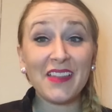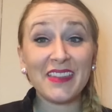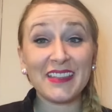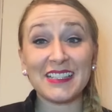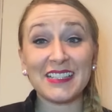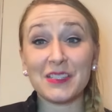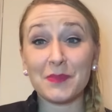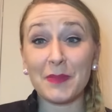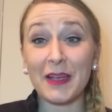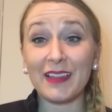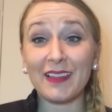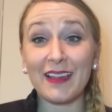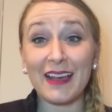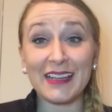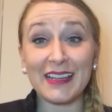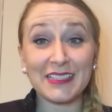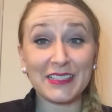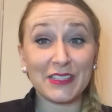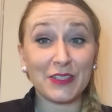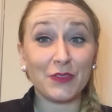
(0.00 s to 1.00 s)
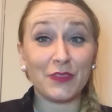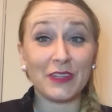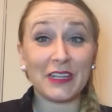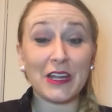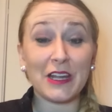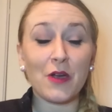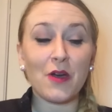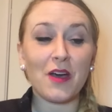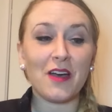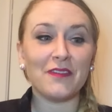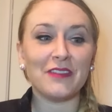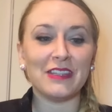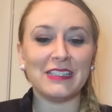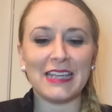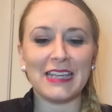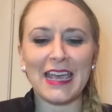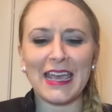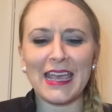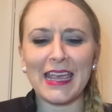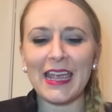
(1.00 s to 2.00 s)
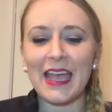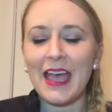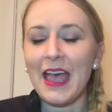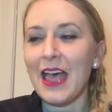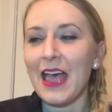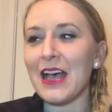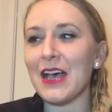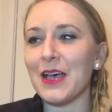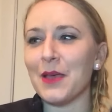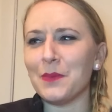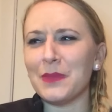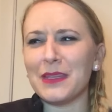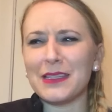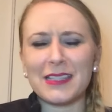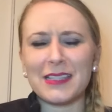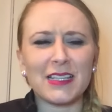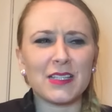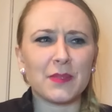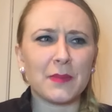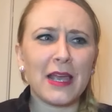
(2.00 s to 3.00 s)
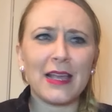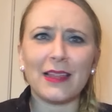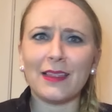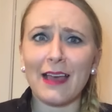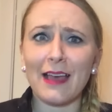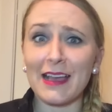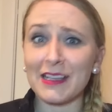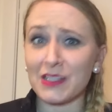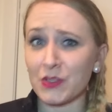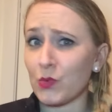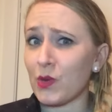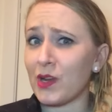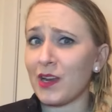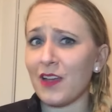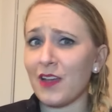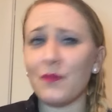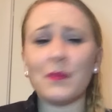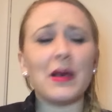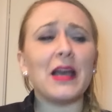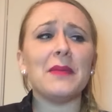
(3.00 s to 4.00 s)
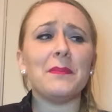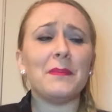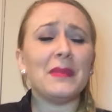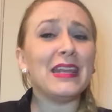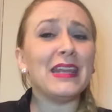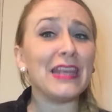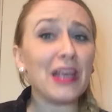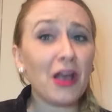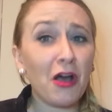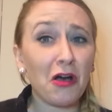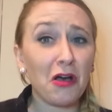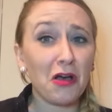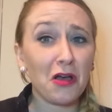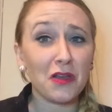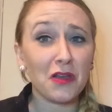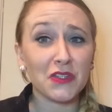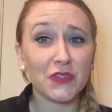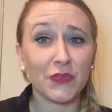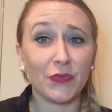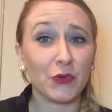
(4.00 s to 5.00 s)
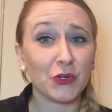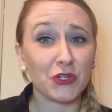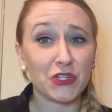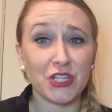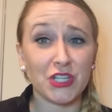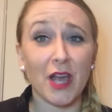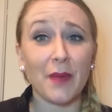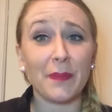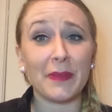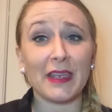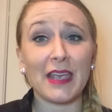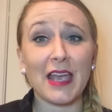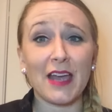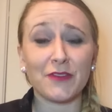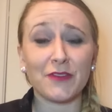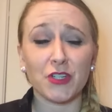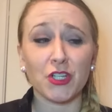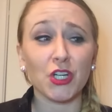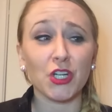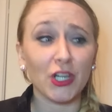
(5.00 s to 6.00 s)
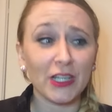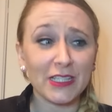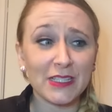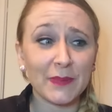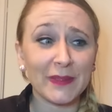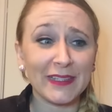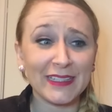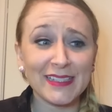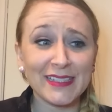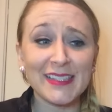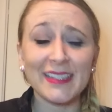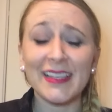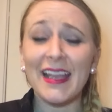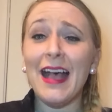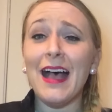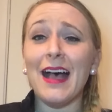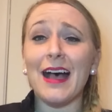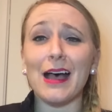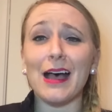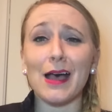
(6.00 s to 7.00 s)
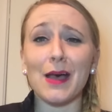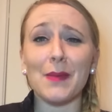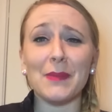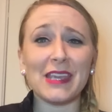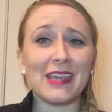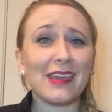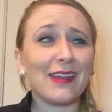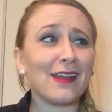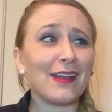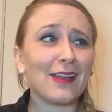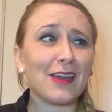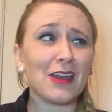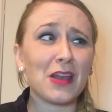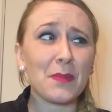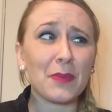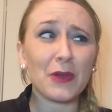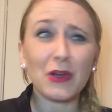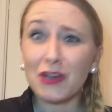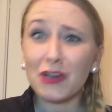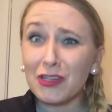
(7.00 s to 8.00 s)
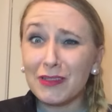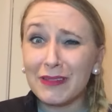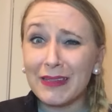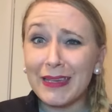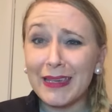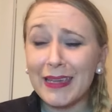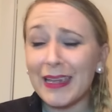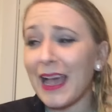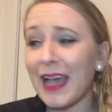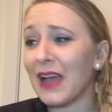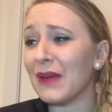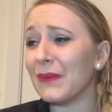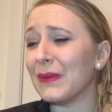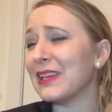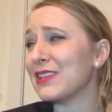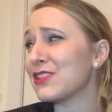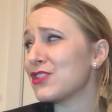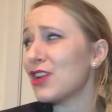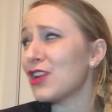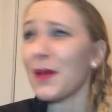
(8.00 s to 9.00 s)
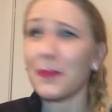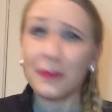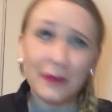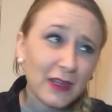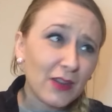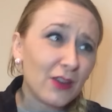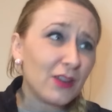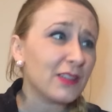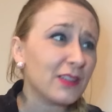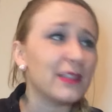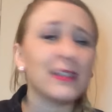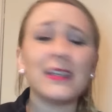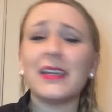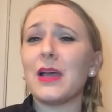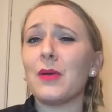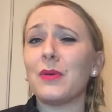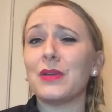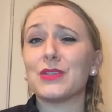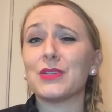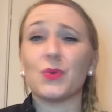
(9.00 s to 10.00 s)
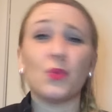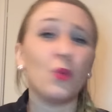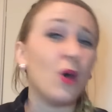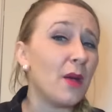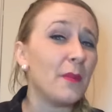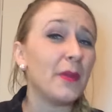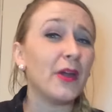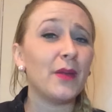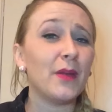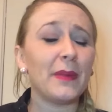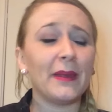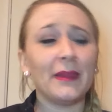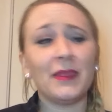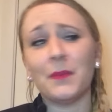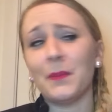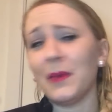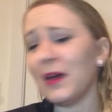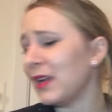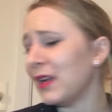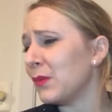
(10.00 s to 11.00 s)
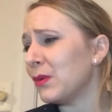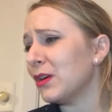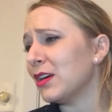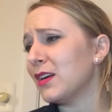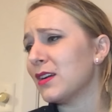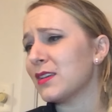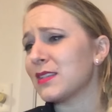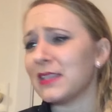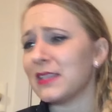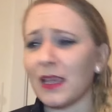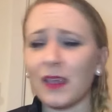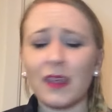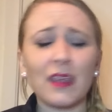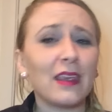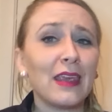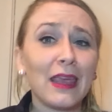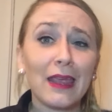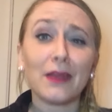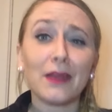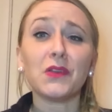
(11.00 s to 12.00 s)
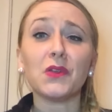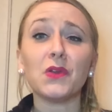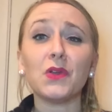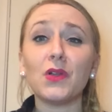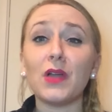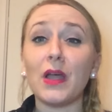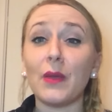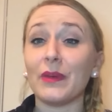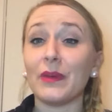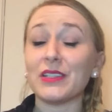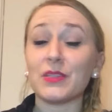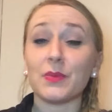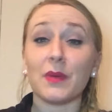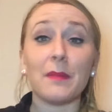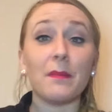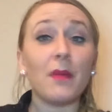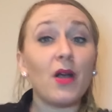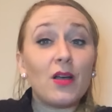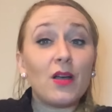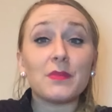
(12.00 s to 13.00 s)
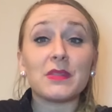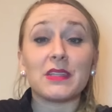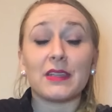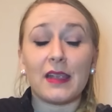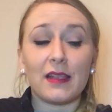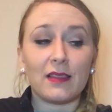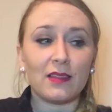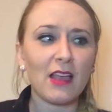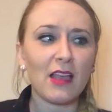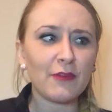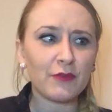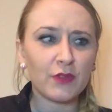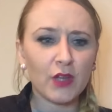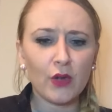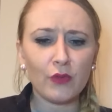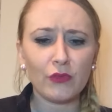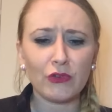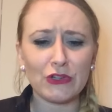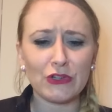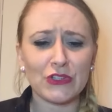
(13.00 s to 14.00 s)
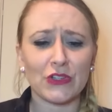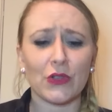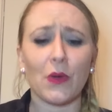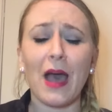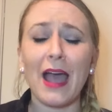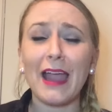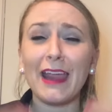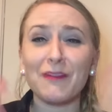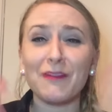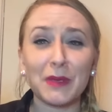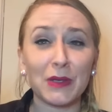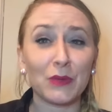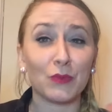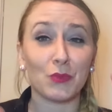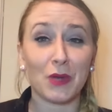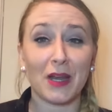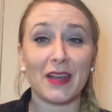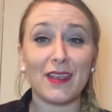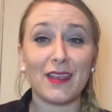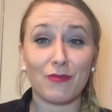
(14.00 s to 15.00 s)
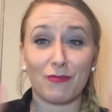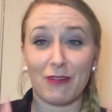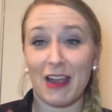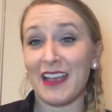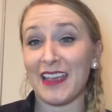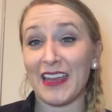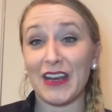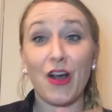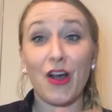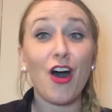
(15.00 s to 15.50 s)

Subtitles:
this is my last little video of the day. This is my last one of my mini hauls for shopping after Christmas. Again, I got up early. I went shopping early. I went to Walmart, Bath & Body Works, Yankee Candle. I went to my mom's and ate leftovers. So I have been running ragged